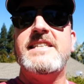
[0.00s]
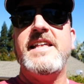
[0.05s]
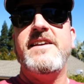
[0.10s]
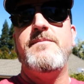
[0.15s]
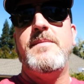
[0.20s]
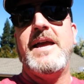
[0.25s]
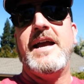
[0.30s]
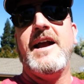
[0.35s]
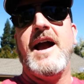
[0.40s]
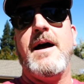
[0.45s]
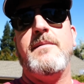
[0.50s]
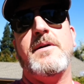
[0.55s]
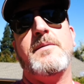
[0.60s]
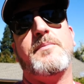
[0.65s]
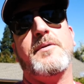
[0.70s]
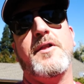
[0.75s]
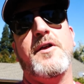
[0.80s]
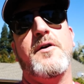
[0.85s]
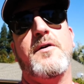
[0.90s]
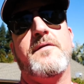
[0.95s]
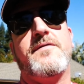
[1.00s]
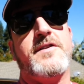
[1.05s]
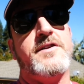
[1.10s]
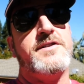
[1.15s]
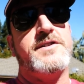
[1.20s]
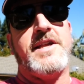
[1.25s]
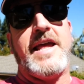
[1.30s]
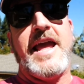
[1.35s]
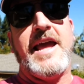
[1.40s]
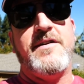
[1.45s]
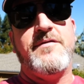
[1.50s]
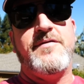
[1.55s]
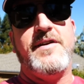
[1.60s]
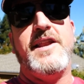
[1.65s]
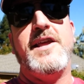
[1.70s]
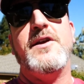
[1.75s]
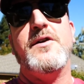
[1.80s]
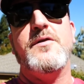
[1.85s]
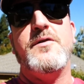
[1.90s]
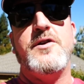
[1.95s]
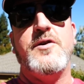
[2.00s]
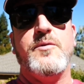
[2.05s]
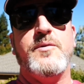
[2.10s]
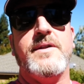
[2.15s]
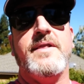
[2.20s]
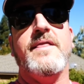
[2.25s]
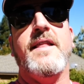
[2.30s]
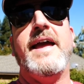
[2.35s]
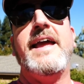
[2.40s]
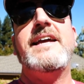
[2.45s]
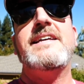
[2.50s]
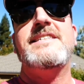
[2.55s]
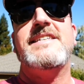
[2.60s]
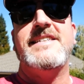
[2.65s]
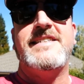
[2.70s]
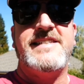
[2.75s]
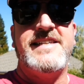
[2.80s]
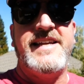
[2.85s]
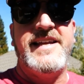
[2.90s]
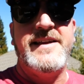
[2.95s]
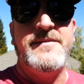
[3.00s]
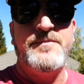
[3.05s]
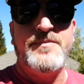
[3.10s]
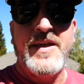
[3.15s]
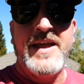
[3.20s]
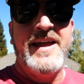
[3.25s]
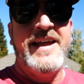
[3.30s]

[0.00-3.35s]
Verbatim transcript: leave me a comment below if there's a video you would like to see.